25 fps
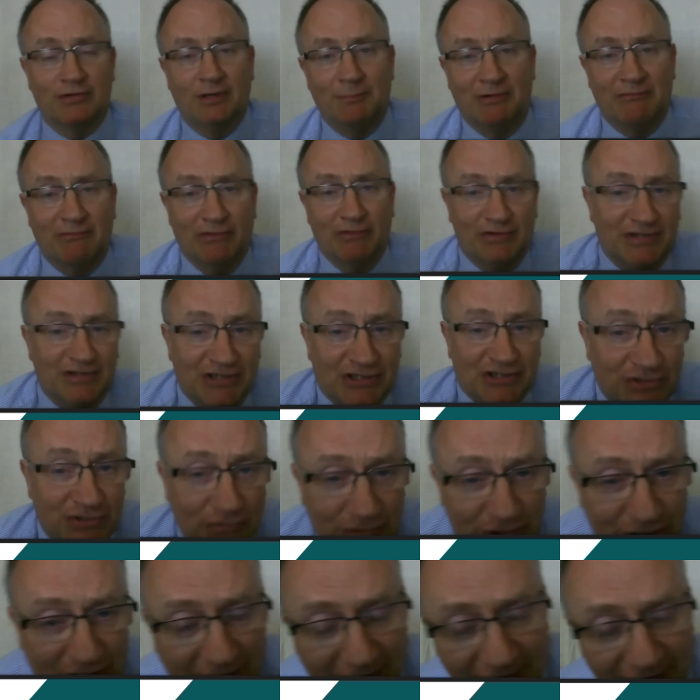a couple of
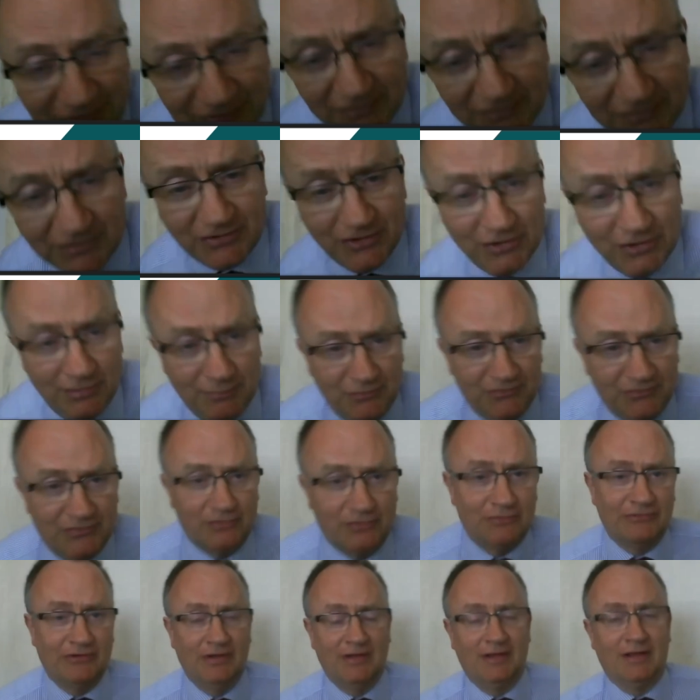additional checks in terms
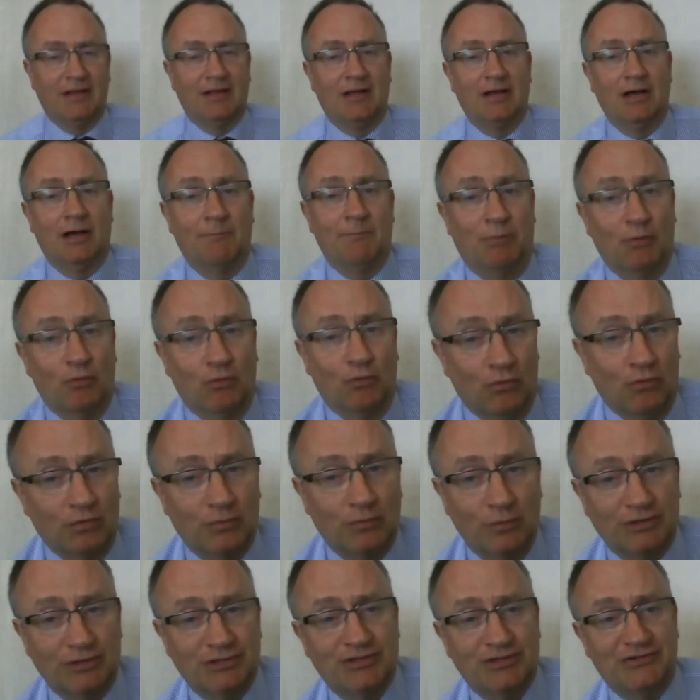of a
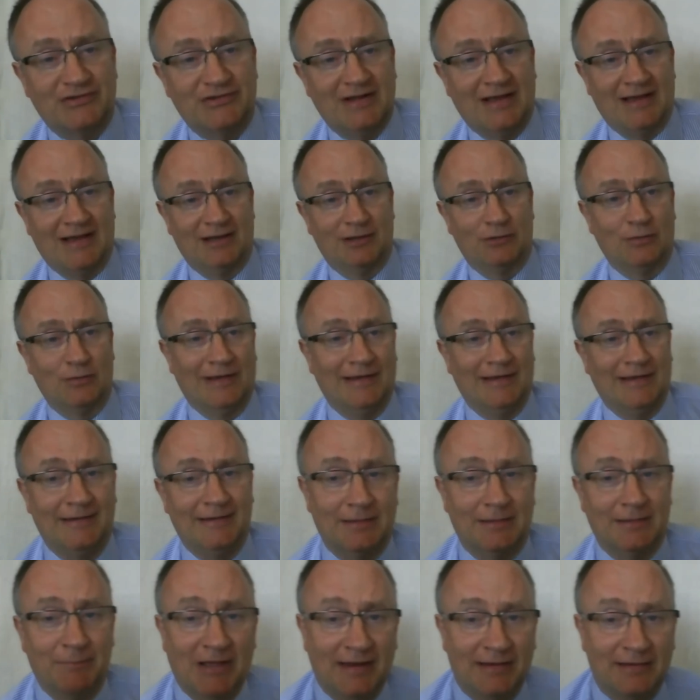board which is now
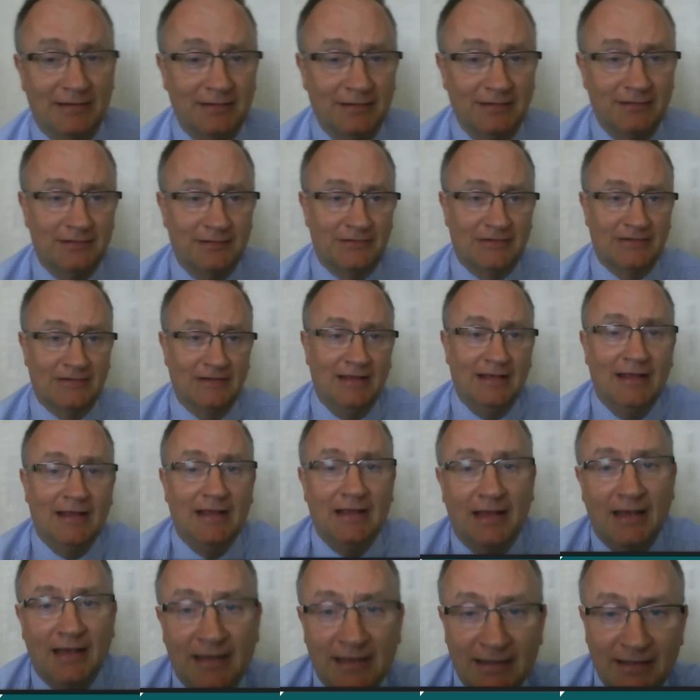independent,
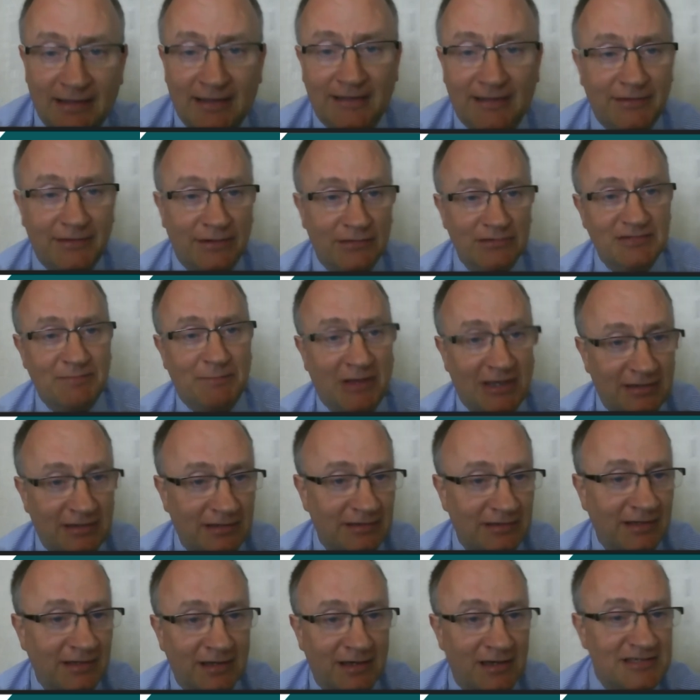and those
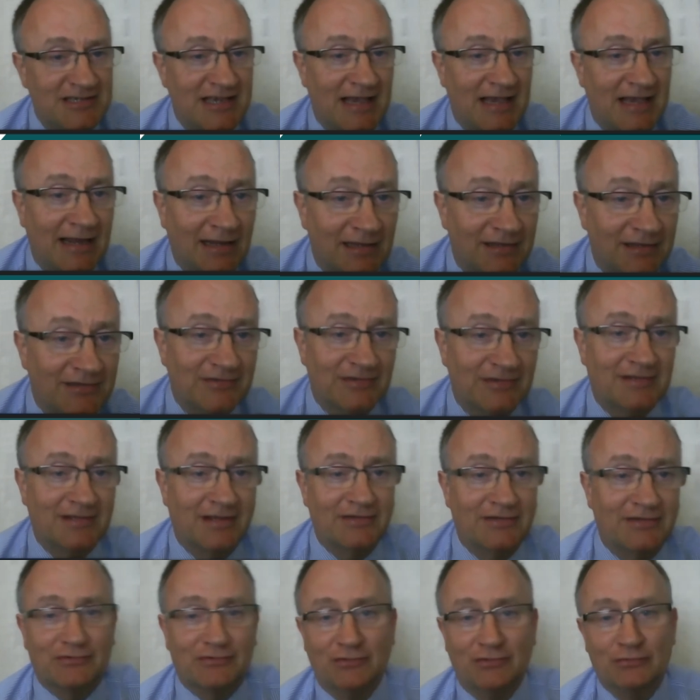pain in the arse analysts
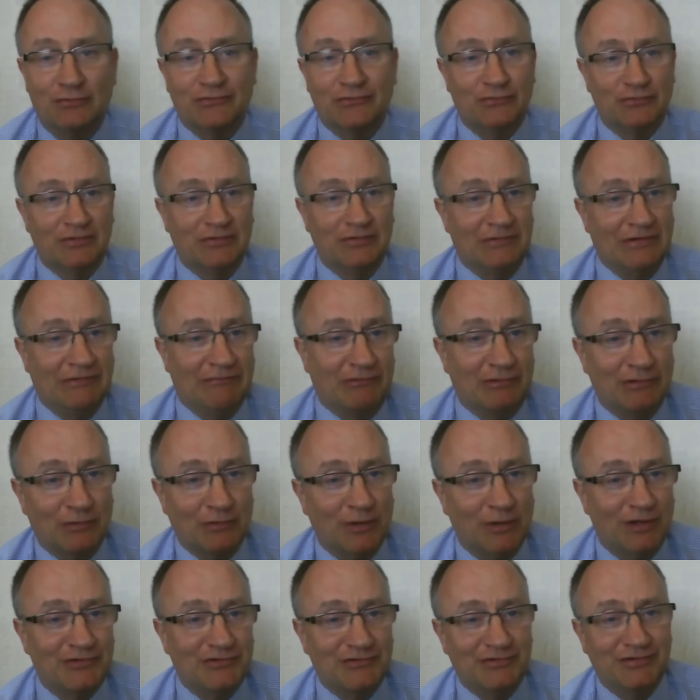have asked all sorts of
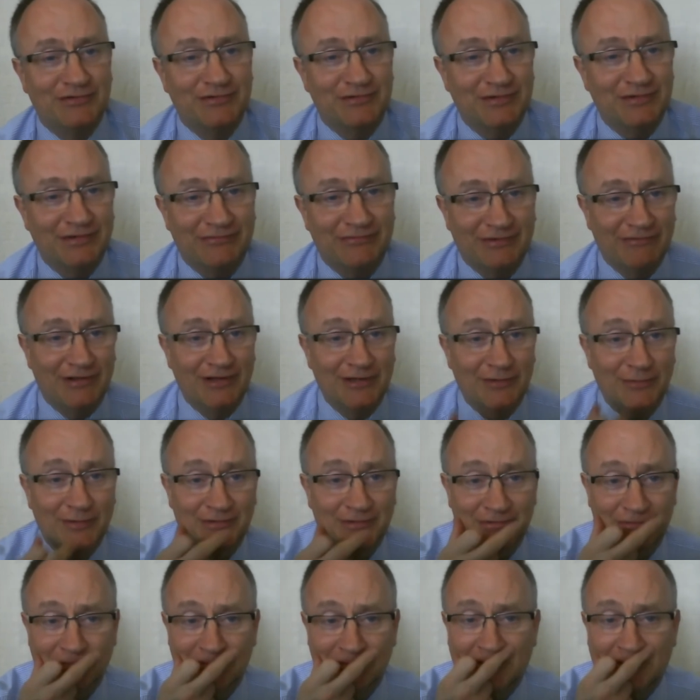difficult questions if the
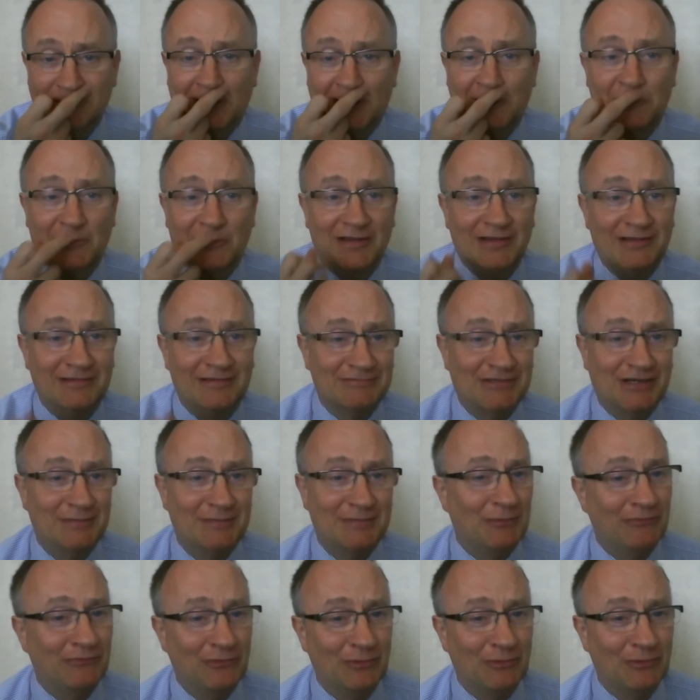valuation in any way is
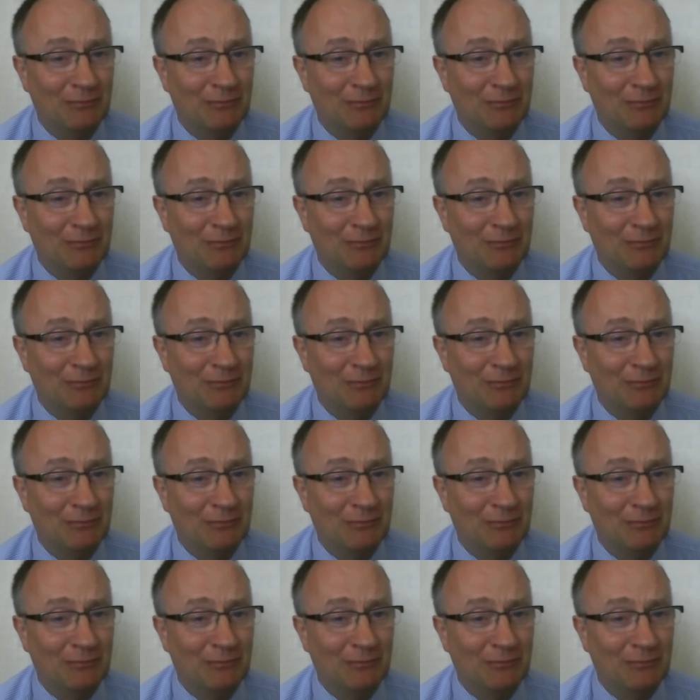taking